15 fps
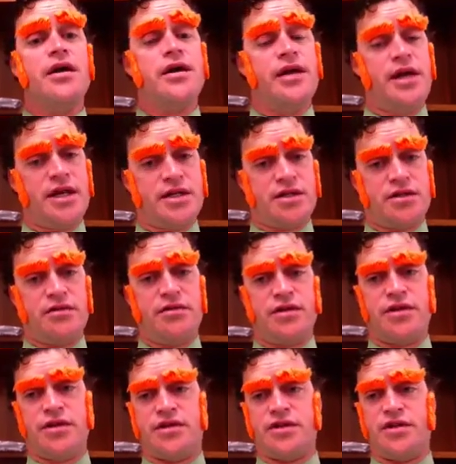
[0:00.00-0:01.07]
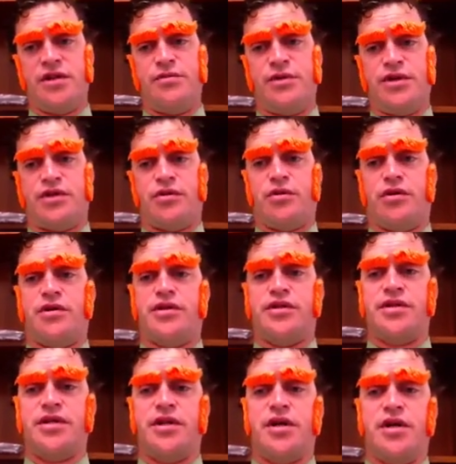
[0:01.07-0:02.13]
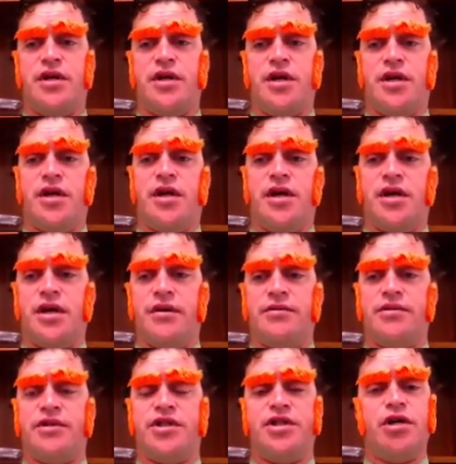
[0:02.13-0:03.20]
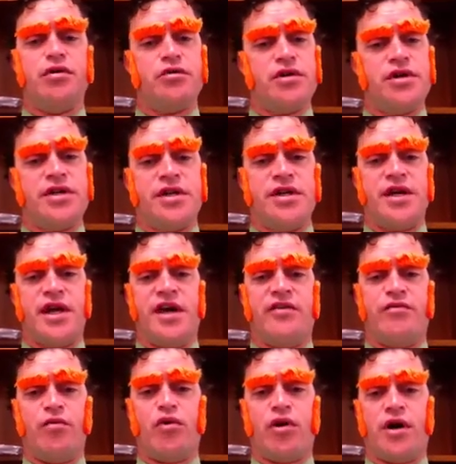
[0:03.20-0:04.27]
Next, on to sleep disorders. Children tend to have more